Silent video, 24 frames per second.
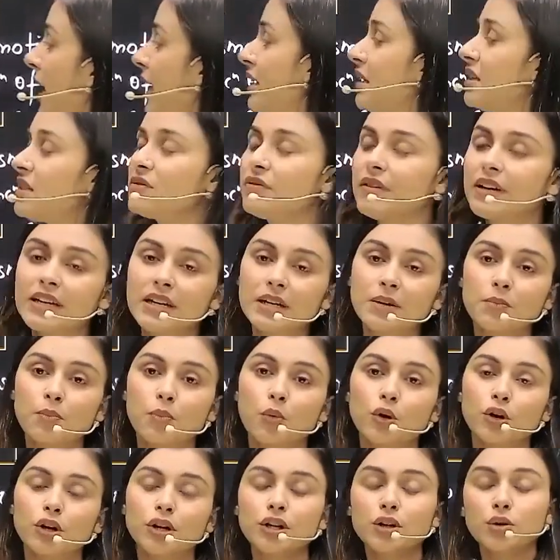is very
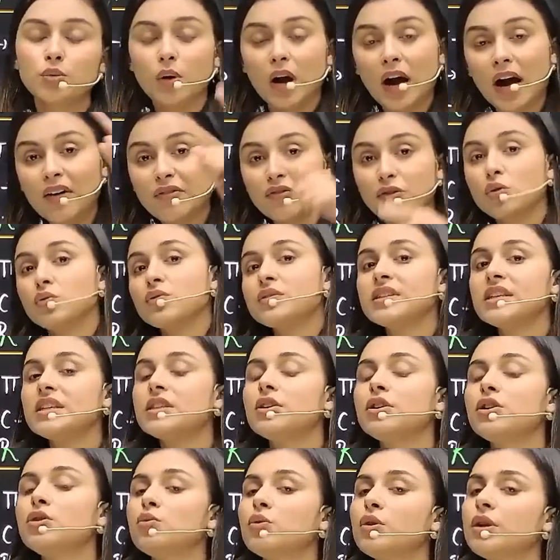important. You have to see
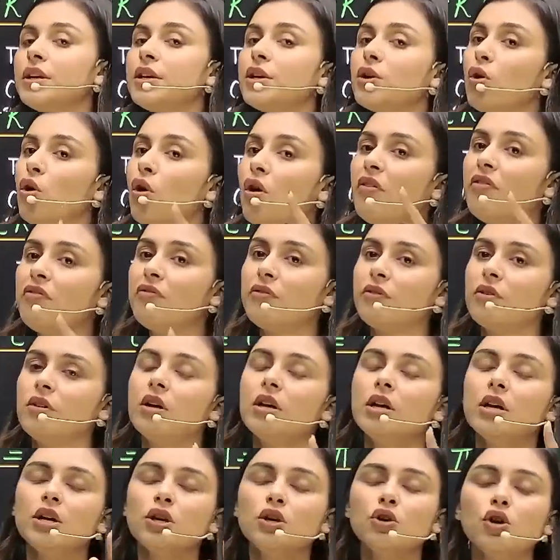the unit of
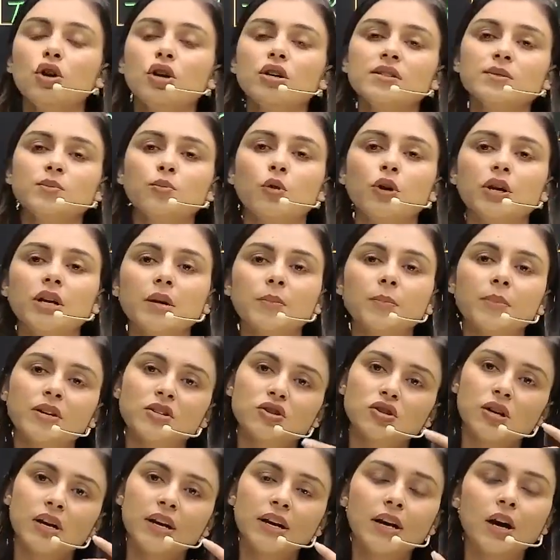your osmotic
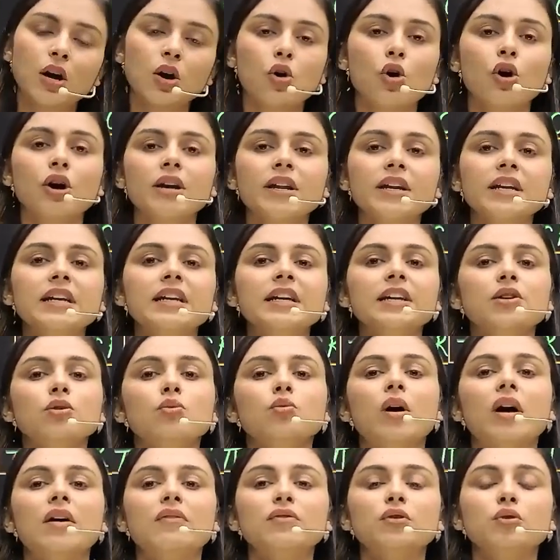pressure and accordingly you
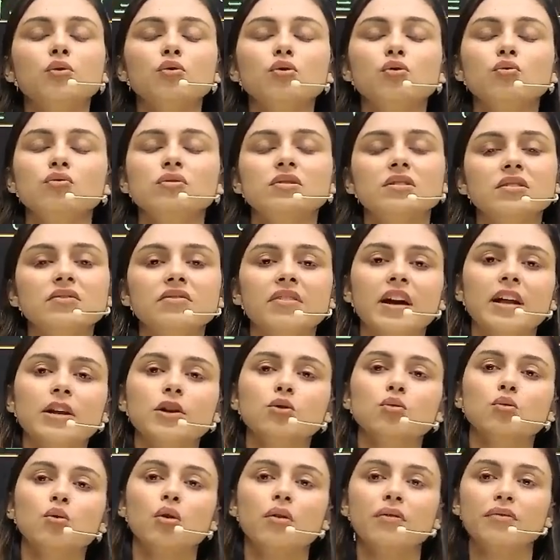have to use the
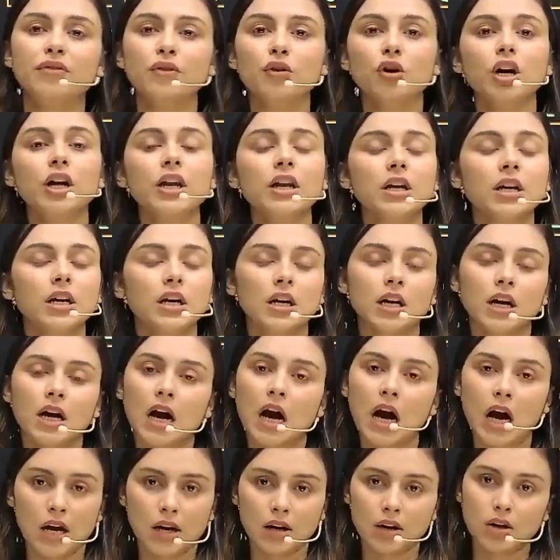value of your
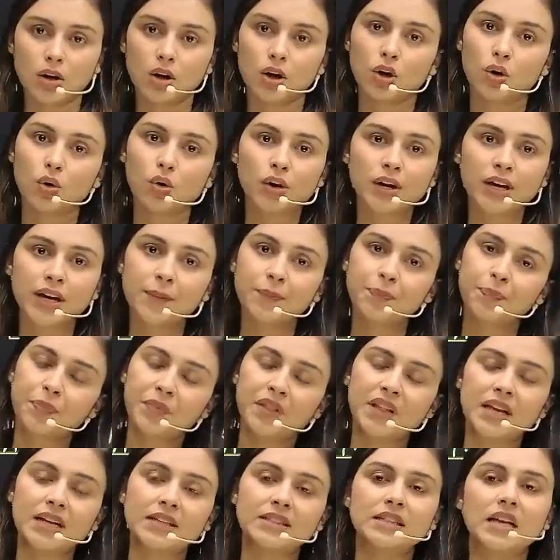R. Okay.
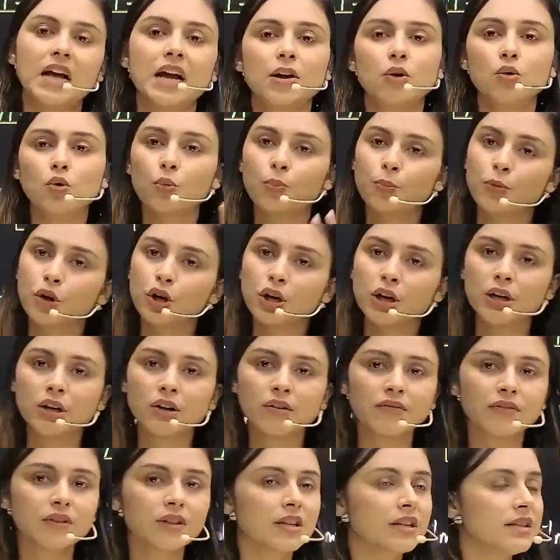Yes. I hope you're clear
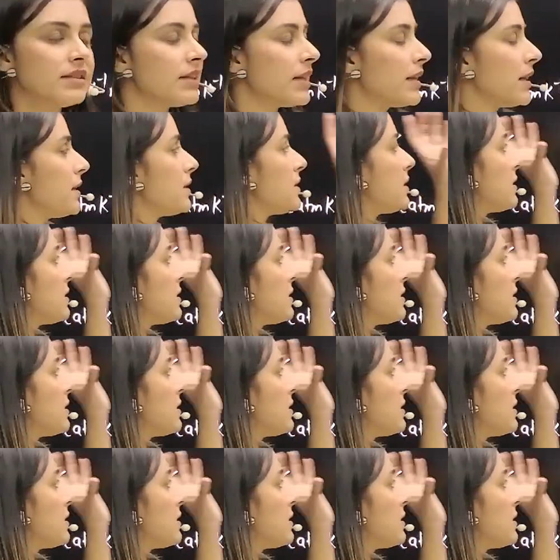with this. This is